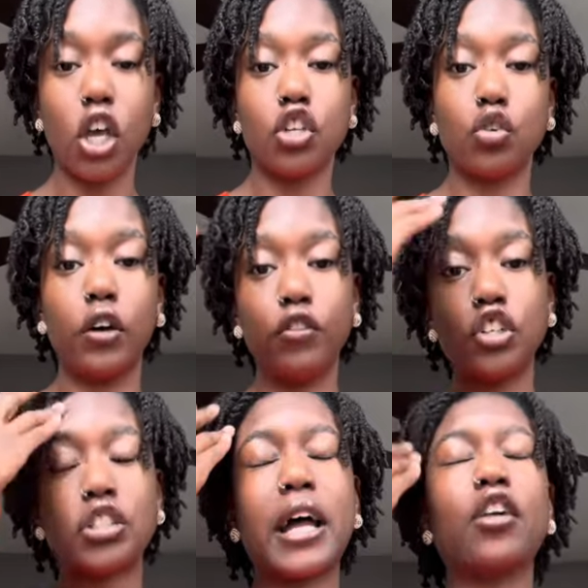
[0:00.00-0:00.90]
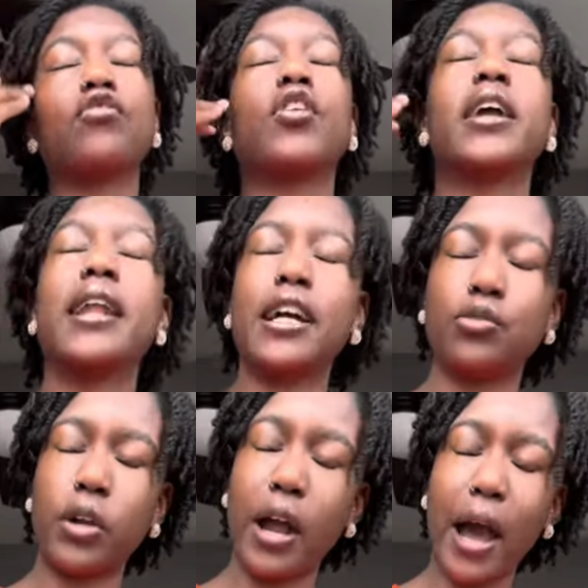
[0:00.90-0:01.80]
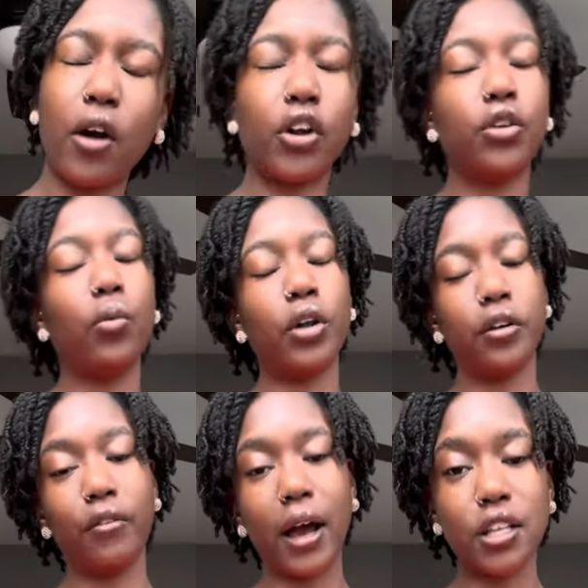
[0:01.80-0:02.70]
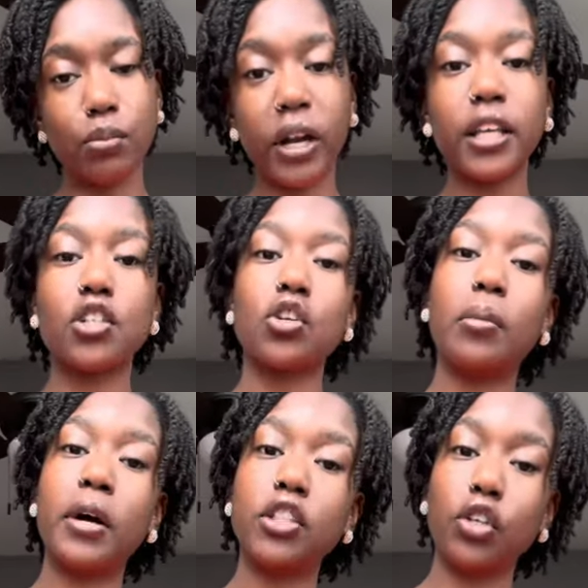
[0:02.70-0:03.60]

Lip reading: So if you're trying to grow your natural hair out, or you're wondering why it's breaking so much,